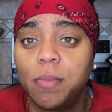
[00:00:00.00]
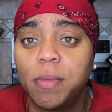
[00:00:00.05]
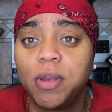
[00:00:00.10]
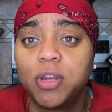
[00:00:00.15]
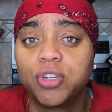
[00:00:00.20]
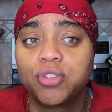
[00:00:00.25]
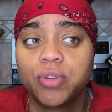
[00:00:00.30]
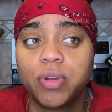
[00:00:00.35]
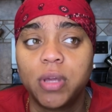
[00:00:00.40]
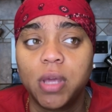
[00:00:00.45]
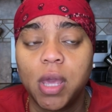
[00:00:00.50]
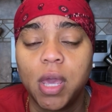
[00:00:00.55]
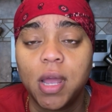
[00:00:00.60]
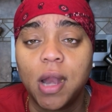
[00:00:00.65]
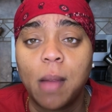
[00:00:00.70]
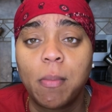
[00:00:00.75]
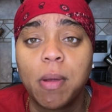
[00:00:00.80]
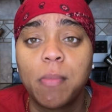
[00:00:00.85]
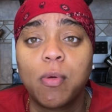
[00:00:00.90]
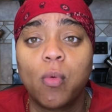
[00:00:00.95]
industry. And I
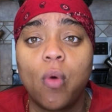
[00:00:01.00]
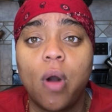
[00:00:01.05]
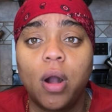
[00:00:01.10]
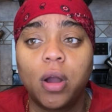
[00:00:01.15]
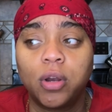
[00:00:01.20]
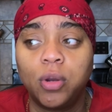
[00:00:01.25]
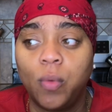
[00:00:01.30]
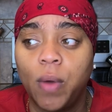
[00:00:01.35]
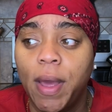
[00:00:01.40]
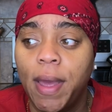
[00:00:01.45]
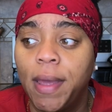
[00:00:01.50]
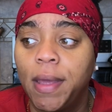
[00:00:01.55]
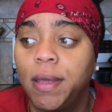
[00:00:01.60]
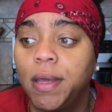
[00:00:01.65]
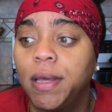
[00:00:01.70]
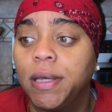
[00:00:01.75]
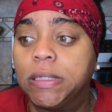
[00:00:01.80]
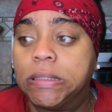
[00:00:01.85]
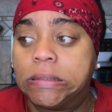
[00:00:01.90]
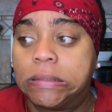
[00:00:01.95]
remember walking away
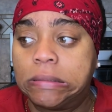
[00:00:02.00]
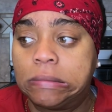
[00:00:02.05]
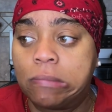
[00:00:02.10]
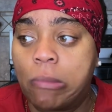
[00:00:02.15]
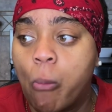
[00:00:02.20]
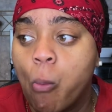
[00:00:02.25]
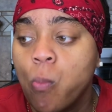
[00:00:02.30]
and,